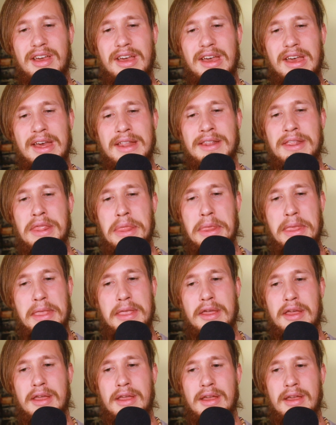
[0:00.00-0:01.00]
and
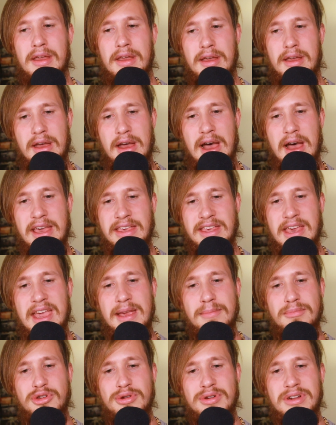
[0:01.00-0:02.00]
I came
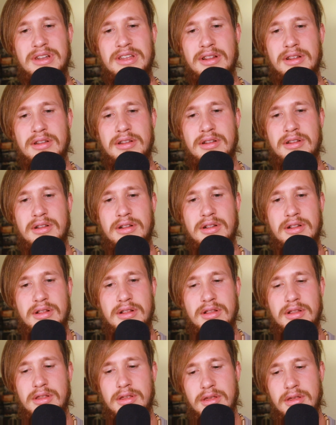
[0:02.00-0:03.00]
to a little
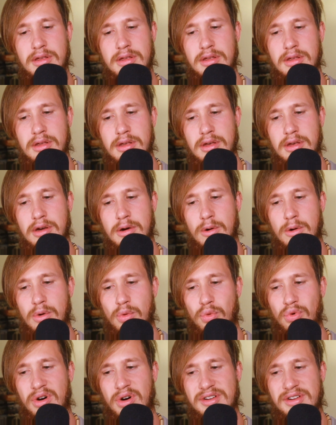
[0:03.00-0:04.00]

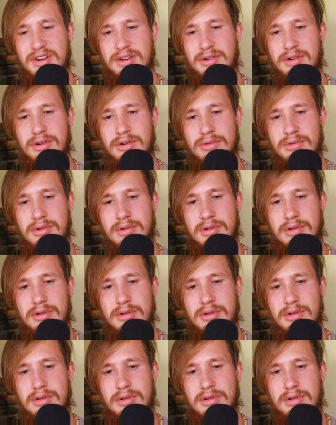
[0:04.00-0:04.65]
water hole,